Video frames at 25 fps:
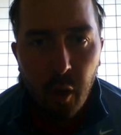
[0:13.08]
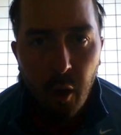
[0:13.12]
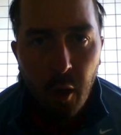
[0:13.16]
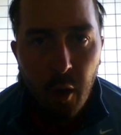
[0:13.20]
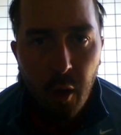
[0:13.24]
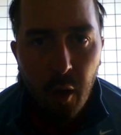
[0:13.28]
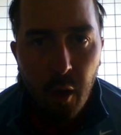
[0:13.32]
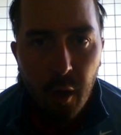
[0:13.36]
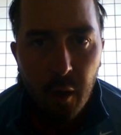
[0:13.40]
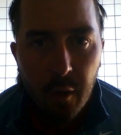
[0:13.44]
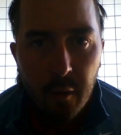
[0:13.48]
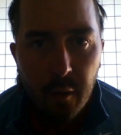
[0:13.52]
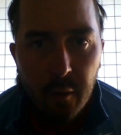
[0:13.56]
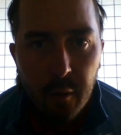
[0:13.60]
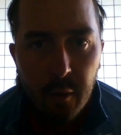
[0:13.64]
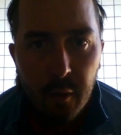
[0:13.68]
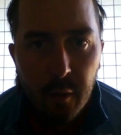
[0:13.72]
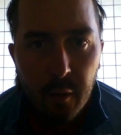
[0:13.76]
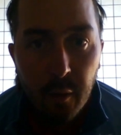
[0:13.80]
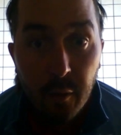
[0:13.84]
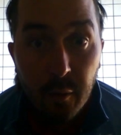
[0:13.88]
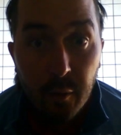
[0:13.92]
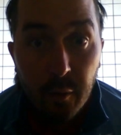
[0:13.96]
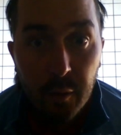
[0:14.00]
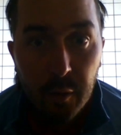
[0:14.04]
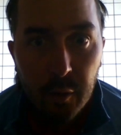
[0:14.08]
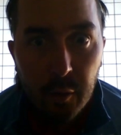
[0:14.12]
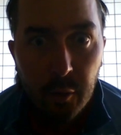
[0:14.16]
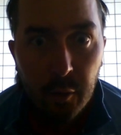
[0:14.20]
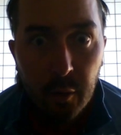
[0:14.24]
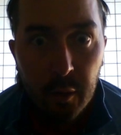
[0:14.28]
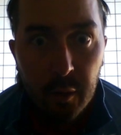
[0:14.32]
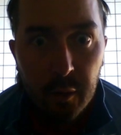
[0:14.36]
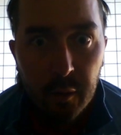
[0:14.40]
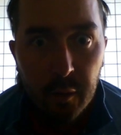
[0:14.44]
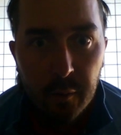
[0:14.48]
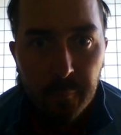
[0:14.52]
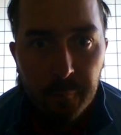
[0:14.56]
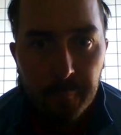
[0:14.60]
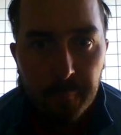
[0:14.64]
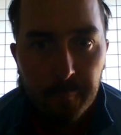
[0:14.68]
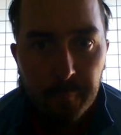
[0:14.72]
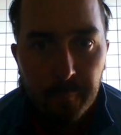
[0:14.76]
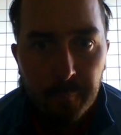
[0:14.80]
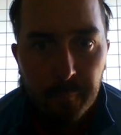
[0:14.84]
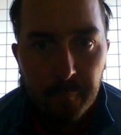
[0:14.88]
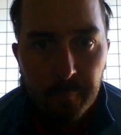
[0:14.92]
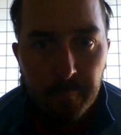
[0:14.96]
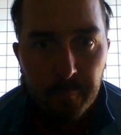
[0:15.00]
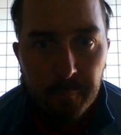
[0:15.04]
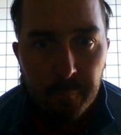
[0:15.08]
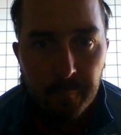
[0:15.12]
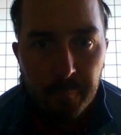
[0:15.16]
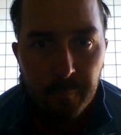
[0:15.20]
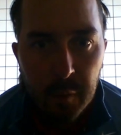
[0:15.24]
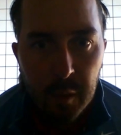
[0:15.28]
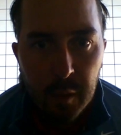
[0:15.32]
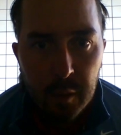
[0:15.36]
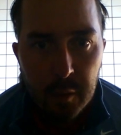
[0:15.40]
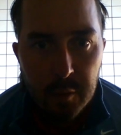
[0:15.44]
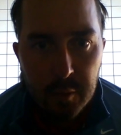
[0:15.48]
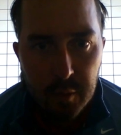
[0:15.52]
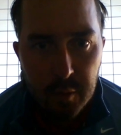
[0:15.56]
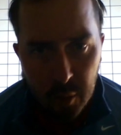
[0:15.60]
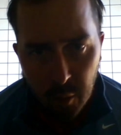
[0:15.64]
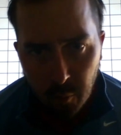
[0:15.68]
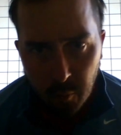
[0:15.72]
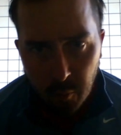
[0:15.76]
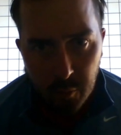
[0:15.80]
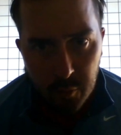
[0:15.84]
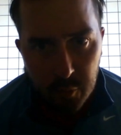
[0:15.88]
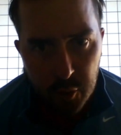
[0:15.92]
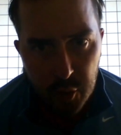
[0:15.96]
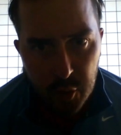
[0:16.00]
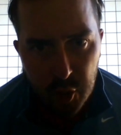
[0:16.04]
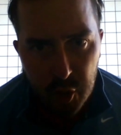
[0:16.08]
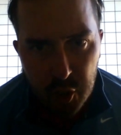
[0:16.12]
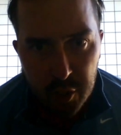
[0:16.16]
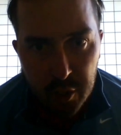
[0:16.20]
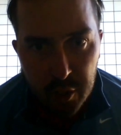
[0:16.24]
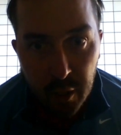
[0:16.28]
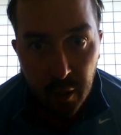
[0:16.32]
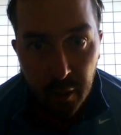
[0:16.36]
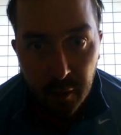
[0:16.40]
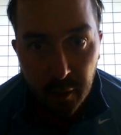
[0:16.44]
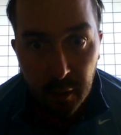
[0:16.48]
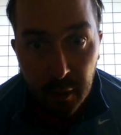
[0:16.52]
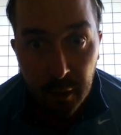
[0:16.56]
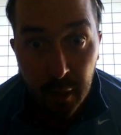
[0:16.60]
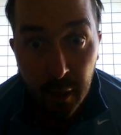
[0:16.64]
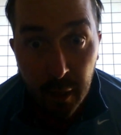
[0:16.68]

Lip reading: on the grid. So, check it